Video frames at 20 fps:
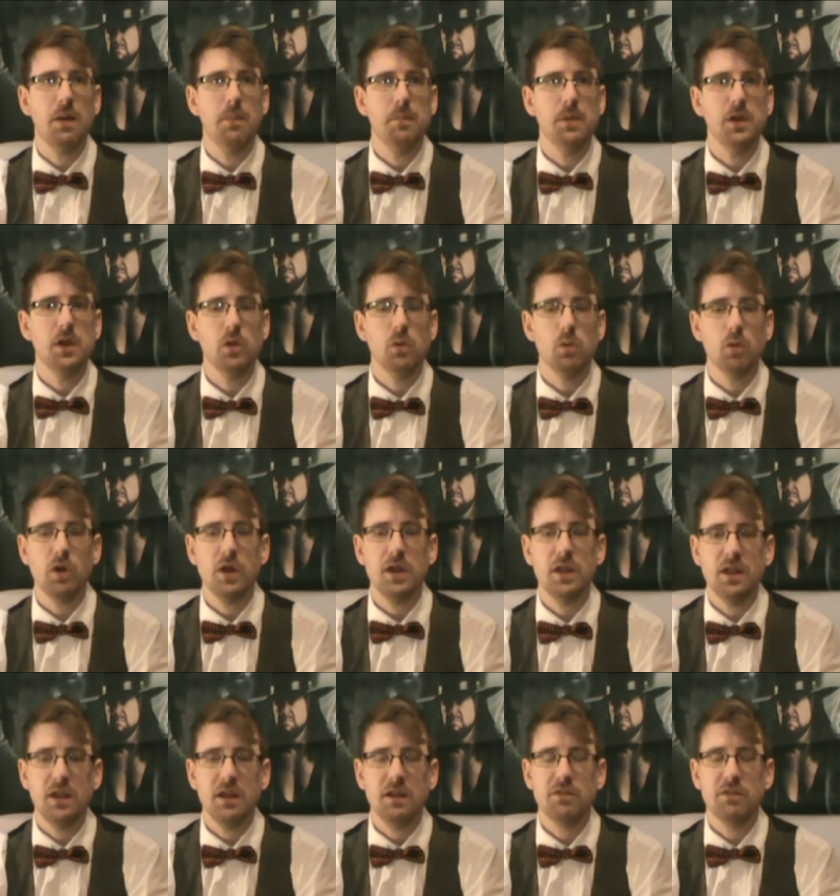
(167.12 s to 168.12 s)
you are
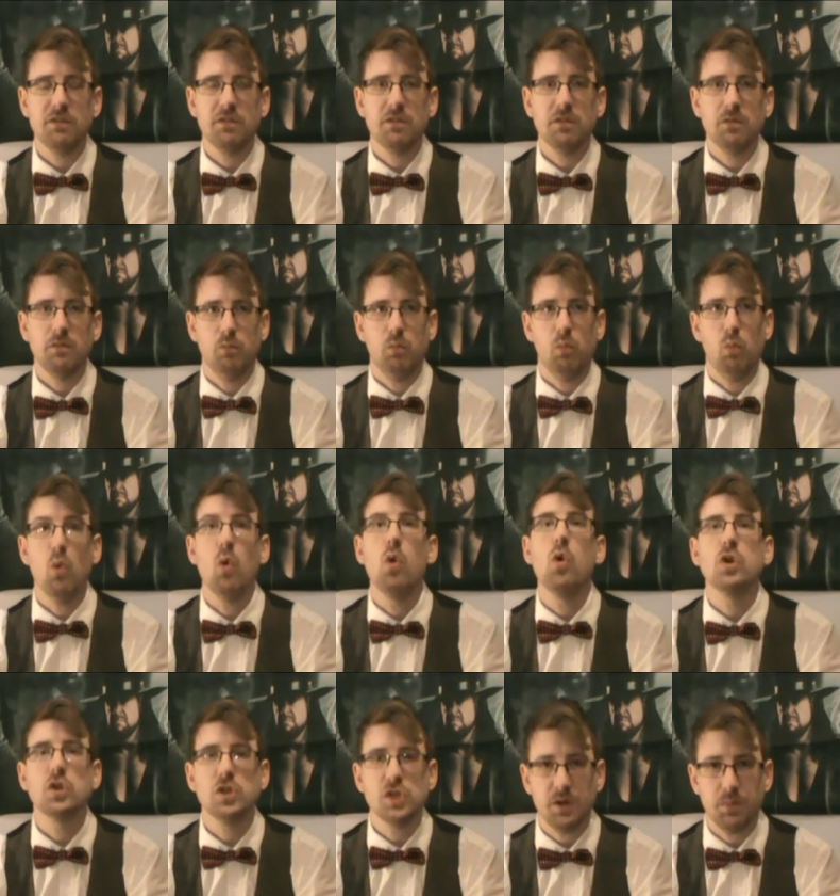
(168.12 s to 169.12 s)
in this
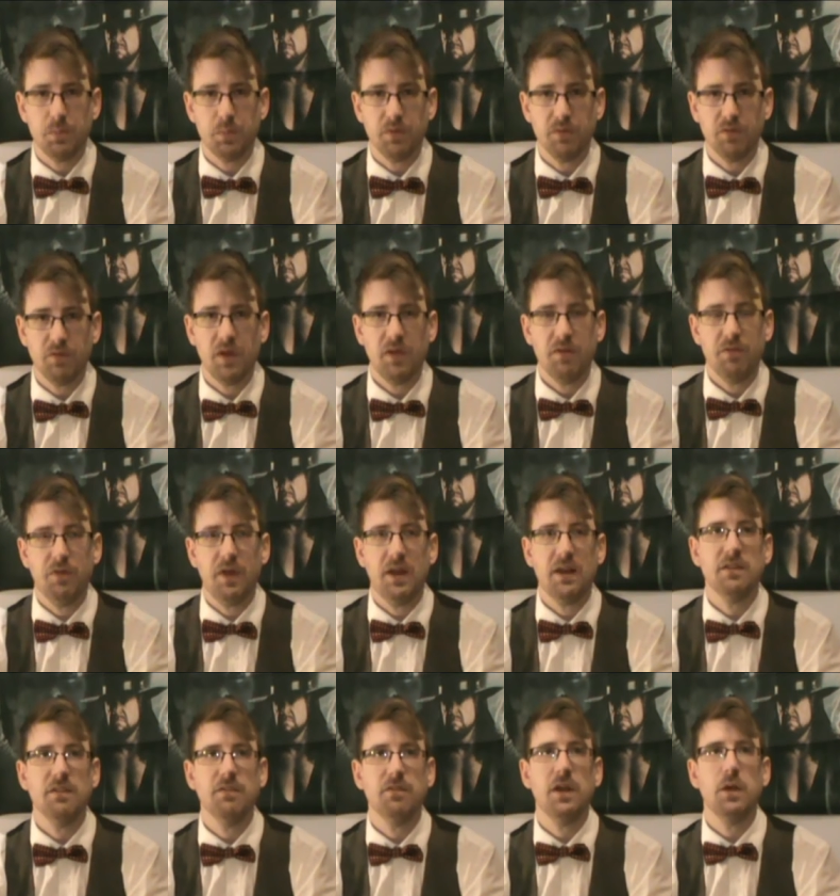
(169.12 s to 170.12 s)
warship,
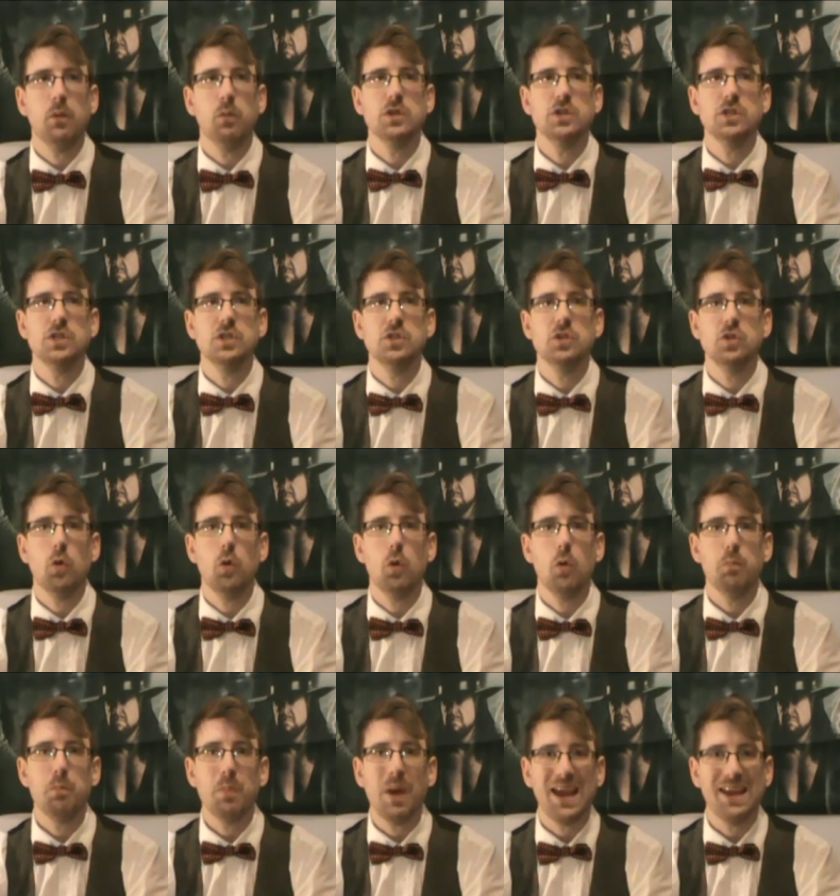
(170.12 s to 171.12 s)
effectively, which is
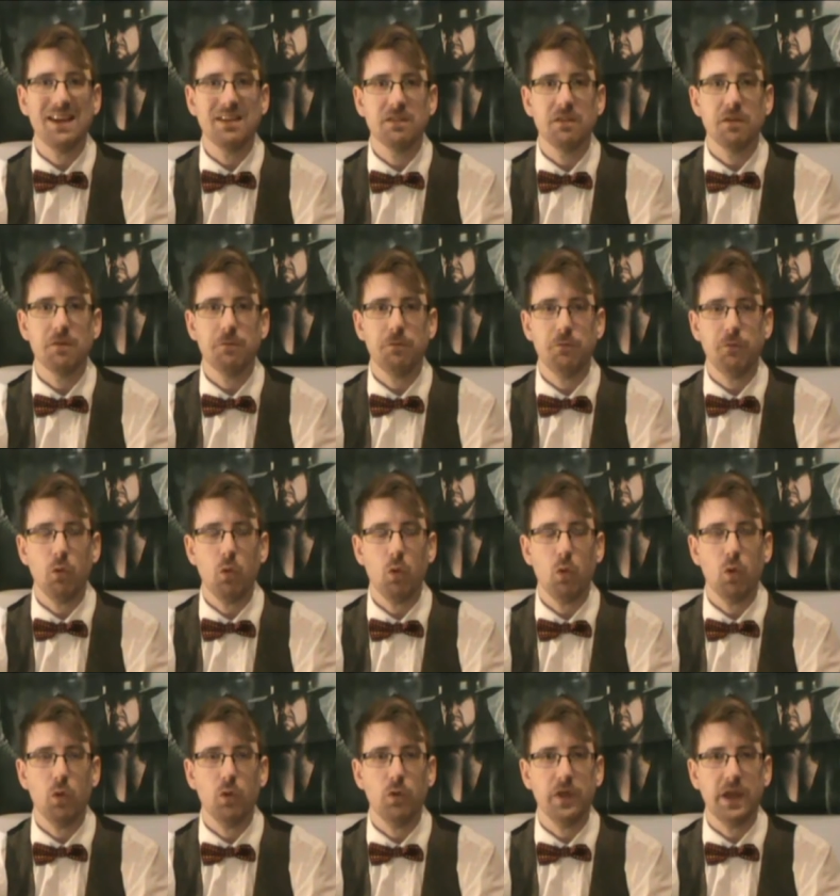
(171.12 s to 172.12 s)
your base
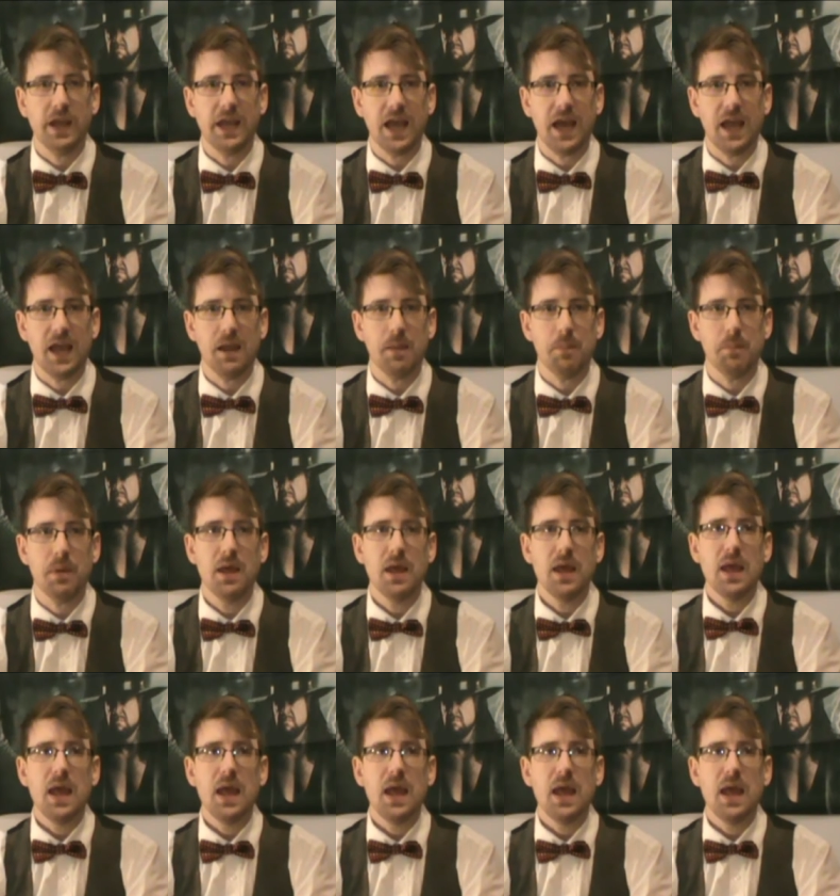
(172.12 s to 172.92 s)
for the game.